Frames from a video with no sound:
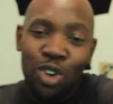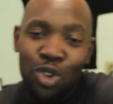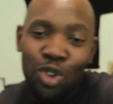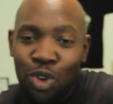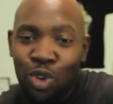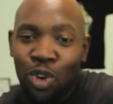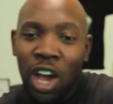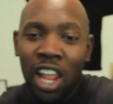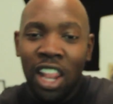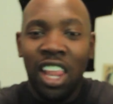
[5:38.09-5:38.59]

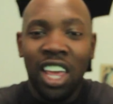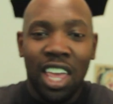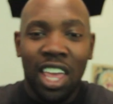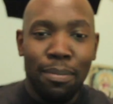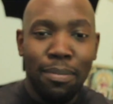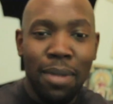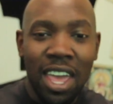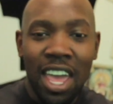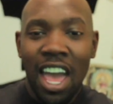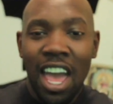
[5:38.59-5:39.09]
Ooh, look
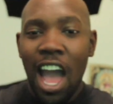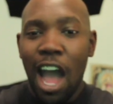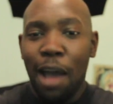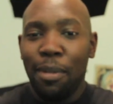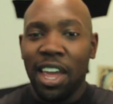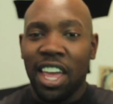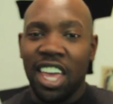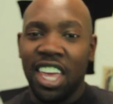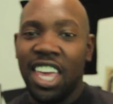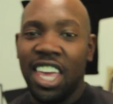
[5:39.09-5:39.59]
at me. I'm
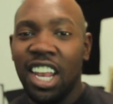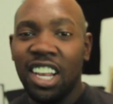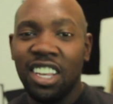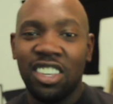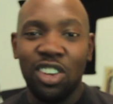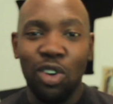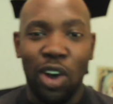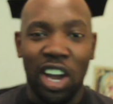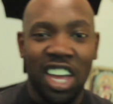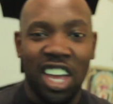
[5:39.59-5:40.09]
like a
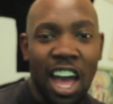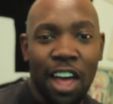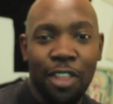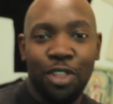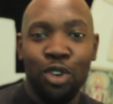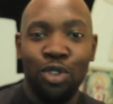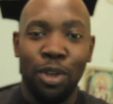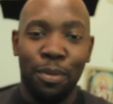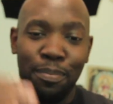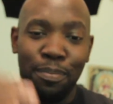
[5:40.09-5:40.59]
Ginzu. I cut
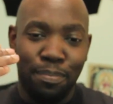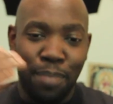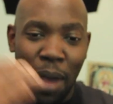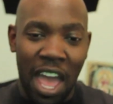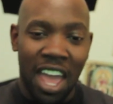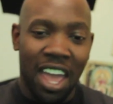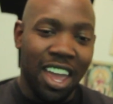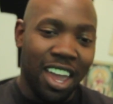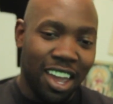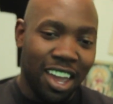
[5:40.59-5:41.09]
through the
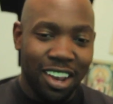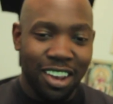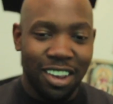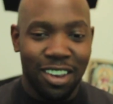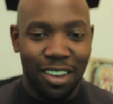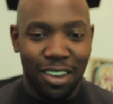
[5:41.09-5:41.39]
pain.